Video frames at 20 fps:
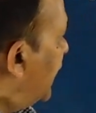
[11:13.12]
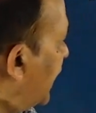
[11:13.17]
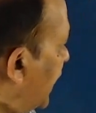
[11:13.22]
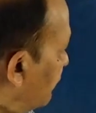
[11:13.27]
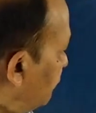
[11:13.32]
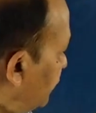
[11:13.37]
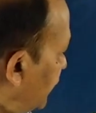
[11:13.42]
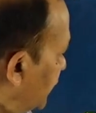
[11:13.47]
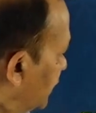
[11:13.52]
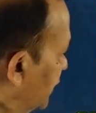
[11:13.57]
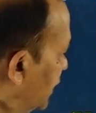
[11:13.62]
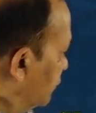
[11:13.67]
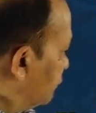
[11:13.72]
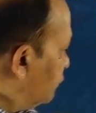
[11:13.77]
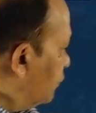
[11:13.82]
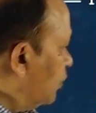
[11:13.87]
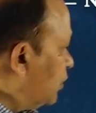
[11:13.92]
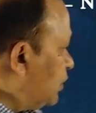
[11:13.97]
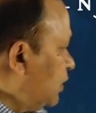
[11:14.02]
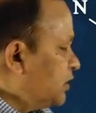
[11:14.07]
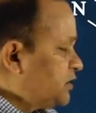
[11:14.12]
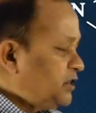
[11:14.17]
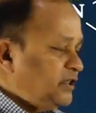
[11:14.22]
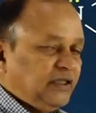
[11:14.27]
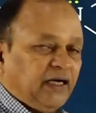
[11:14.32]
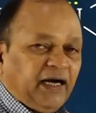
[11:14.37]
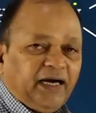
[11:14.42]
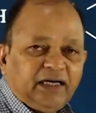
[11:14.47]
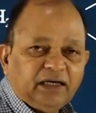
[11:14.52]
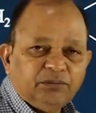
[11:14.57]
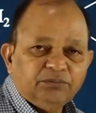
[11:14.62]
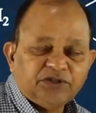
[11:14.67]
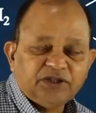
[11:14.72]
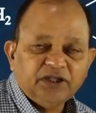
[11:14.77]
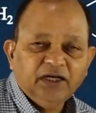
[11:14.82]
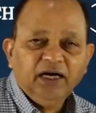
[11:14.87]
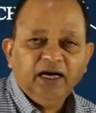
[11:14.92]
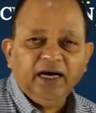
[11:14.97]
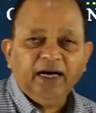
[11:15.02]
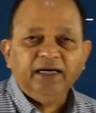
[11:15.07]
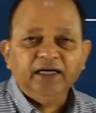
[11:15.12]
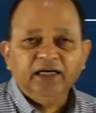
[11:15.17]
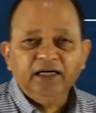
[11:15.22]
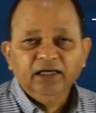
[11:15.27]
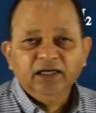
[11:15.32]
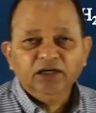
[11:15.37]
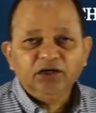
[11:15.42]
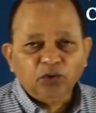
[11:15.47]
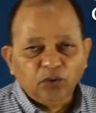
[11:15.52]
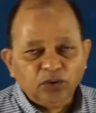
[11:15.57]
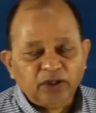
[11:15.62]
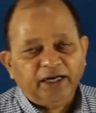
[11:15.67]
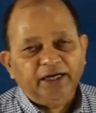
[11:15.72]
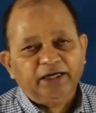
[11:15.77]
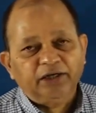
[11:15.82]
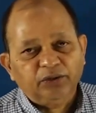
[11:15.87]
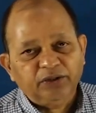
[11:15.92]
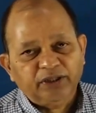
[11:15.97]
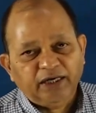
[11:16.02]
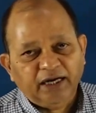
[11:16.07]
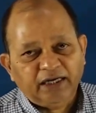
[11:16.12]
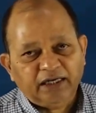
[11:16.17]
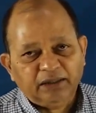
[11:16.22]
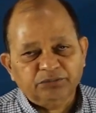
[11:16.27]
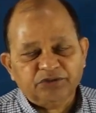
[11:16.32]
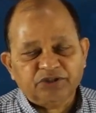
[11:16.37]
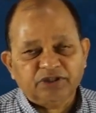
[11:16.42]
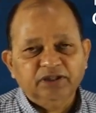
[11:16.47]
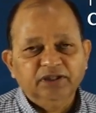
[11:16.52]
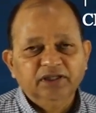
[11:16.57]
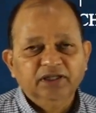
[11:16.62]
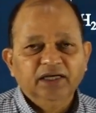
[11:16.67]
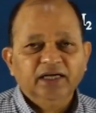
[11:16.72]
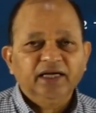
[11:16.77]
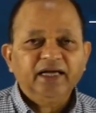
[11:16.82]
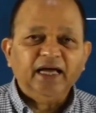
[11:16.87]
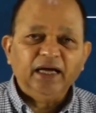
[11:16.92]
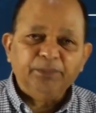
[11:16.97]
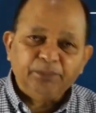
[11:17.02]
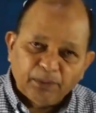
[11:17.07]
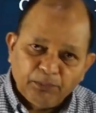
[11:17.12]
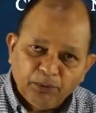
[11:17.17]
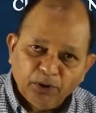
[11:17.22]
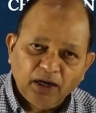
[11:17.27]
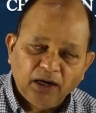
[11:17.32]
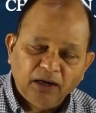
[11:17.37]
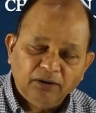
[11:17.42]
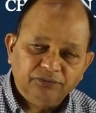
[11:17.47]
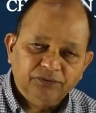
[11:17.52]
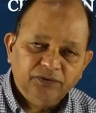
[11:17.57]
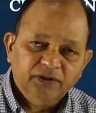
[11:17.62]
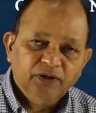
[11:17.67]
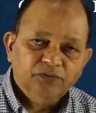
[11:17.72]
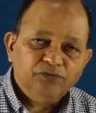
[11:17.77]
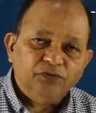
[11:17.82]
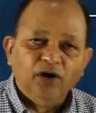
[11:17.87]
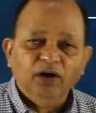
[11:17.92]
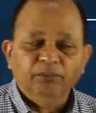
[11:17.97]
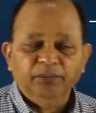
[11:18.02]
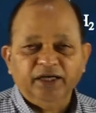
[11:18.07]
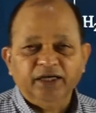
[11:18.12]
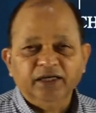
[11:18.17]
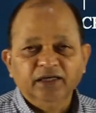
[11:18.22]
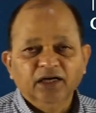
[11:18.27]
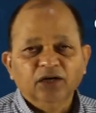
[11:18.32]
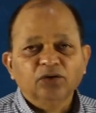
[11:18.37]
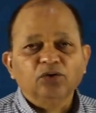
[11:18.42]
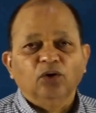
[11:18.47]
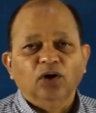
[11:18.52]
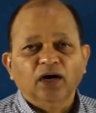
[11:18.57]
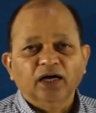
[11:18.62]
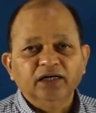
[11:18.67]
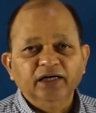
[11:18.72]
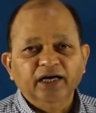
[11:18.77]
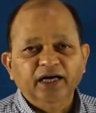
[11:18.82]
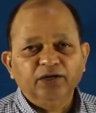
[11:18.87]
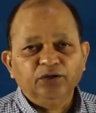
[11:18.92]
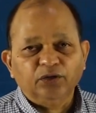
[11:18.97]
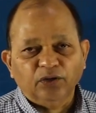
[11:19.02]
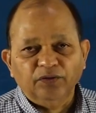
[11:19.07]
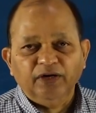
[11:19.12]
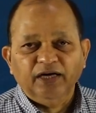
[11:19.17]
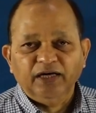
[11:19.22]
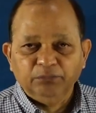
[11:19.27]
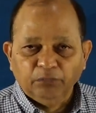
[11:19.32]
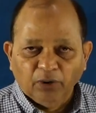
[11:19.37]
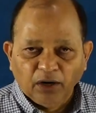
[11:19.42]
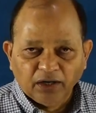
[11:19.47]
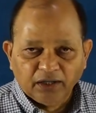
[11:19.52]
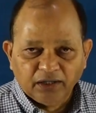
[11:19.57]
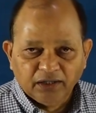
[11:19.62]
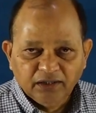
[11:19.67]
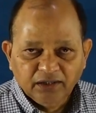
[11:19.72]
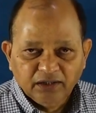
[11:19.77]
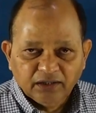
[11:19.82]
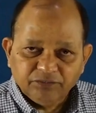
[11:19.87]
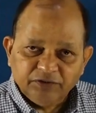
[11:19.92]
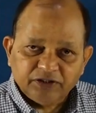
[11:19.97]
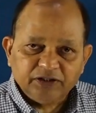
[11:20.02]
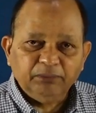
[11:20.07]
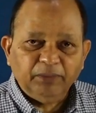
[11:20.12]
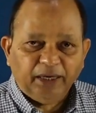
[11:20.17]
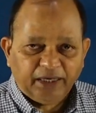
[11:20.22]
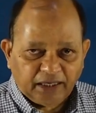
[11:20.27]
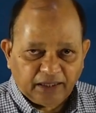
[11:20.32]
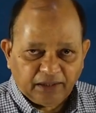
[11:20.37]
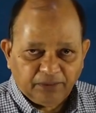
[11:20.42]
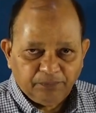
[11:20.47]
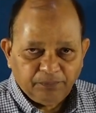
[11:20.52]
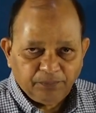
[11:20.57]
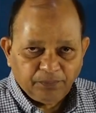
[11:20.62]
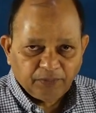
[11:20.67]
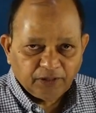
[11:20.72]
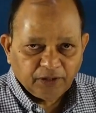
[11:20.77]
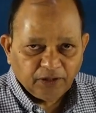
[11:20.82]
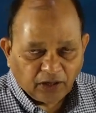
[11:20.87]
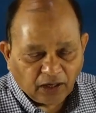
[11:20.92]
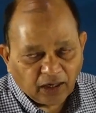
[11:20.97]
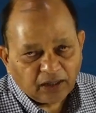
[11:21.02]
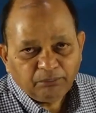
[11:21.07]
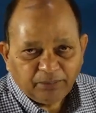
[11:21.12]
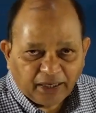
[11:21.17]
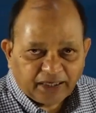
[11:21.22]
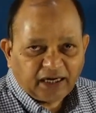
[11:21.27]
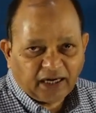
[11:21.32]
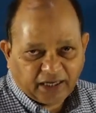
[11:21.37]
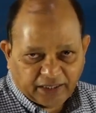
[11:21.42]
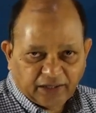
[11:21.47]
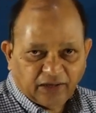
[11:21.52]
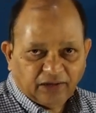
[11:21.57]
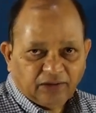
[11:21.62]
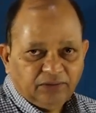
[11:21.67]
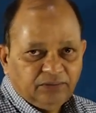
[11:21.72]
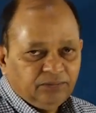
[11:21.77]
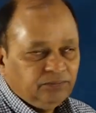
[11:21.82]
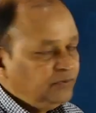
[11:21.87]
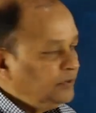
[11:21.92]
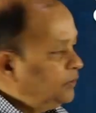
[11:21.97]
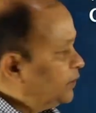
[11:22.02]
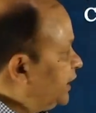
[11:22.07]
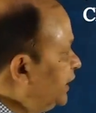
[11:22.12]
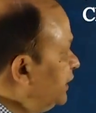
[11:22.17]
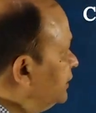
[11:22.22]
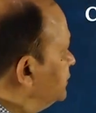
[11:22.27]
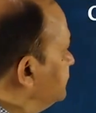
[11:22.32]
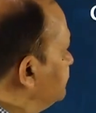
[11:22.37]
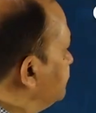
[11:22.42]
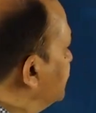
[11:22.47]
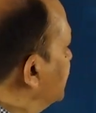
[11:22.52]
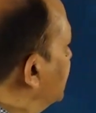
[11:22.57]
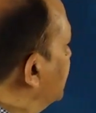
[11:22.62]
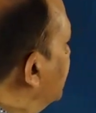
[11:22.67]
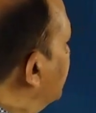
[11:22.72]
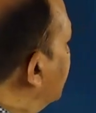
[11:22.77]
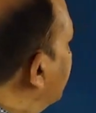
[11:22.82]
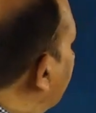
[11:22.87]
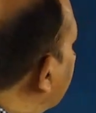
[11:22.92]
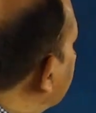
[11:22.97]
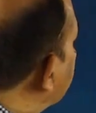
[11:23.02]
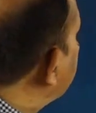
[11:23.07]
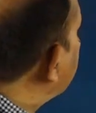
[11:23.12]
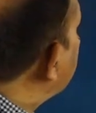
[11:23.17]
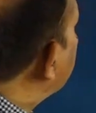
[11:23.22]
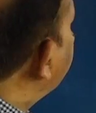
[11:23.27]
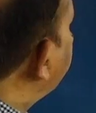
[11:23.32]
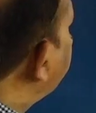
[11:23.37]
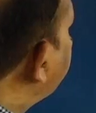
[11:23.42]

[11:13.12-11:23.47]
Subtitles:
having 4 oxygen atoms and 2 nitrogen atoms capable of forming coordinate covalent bond with the metal or metal ion. Okay. Next,